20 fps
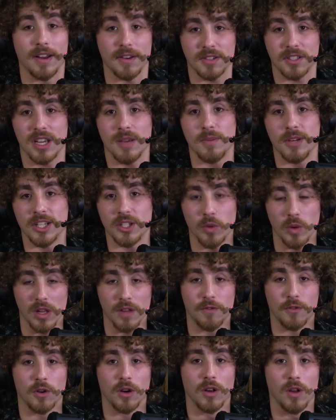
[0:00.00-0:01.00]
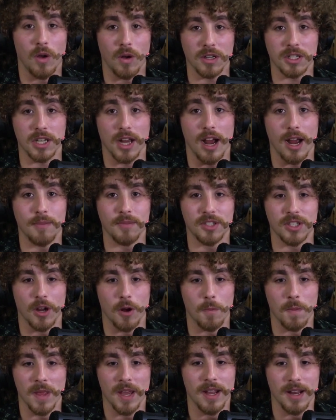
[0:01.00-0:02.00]
out of skibidi toilet for a long time,
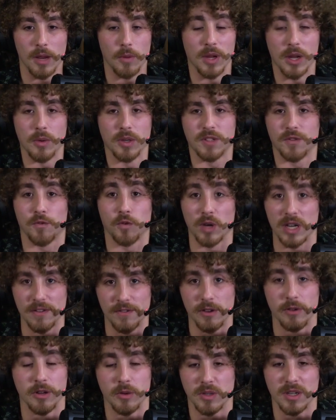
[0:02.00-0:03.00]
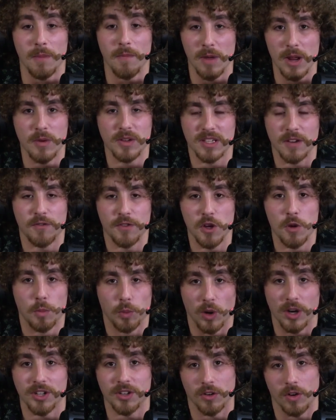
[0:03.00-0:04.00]
so it, it was free view. It was, a, it was a view
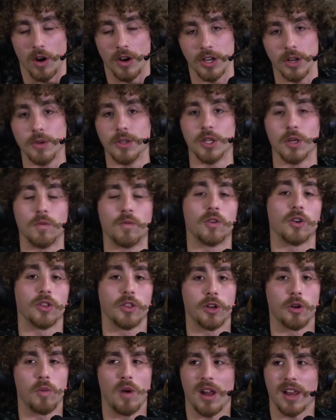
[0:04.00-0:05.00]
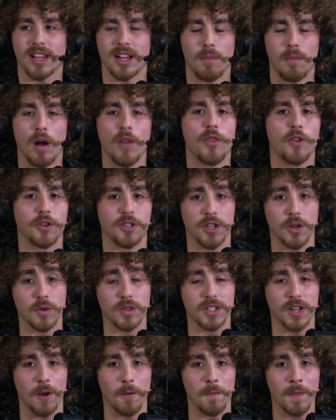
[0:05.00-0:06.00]
printer on YouTube for a little while, like a month or two,
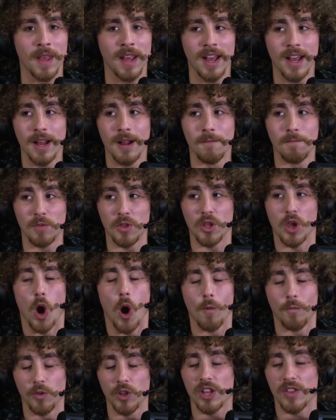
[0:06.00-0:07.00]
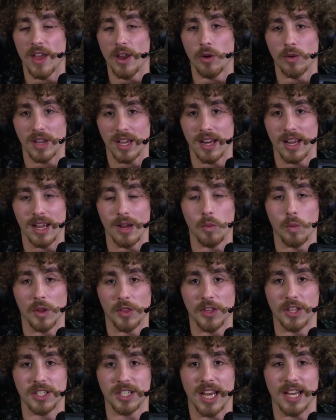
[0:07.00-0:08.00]
so hopefully they don't get hit
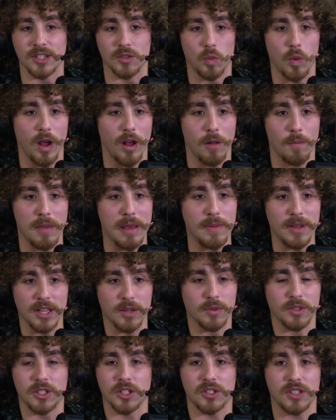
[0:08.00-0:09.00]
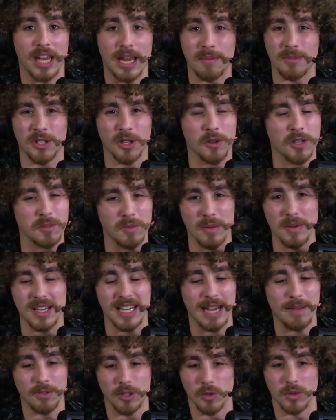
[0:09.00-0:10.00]
with this as well. Maybe it was just GameToons. Maybe
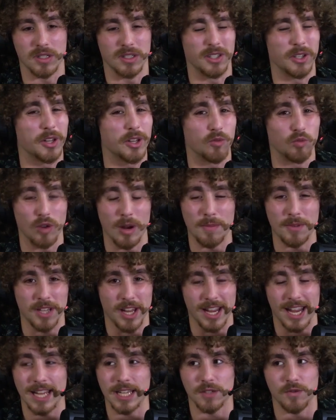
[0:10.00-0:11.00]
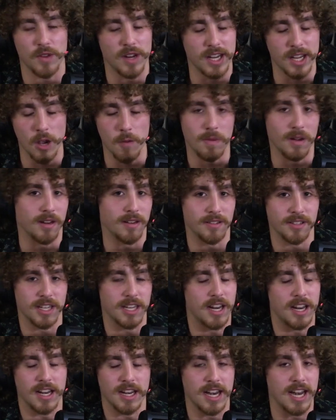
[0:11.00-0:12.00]
GameToons literally ripped like his video, but
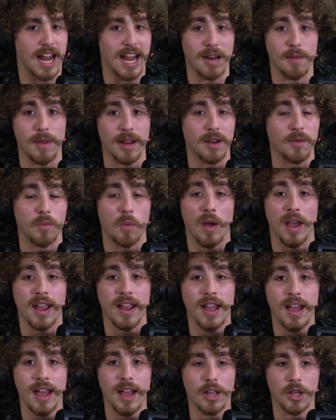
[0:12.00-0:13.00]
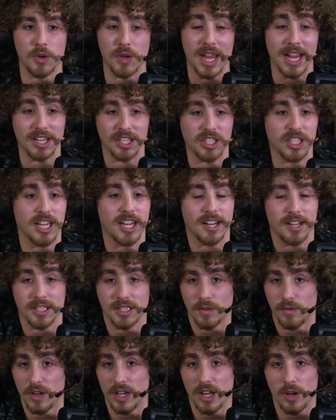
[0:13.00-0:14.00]
did it in an animated way. You can't see it
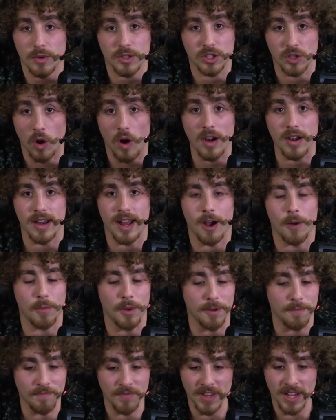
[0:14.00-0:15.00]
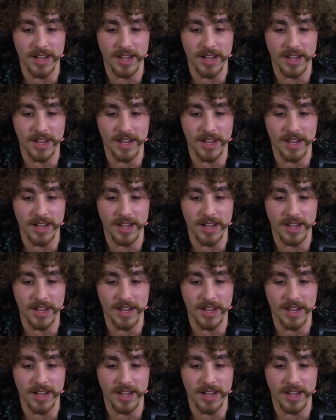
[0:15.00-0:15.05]
because the video is gone now. But